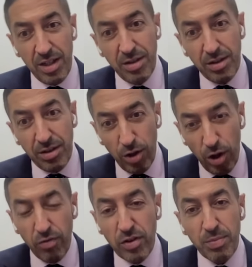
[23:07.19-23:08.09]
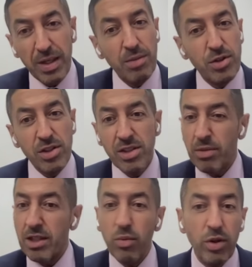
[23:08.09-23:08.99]
And the obvious becomes
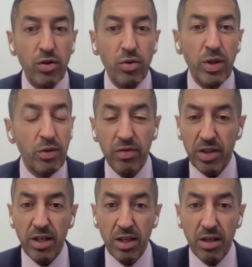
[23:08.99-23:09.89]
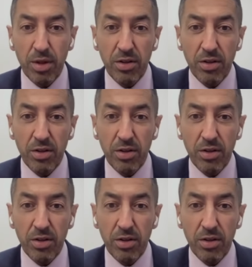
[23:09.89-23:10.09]
something that we do without even thinking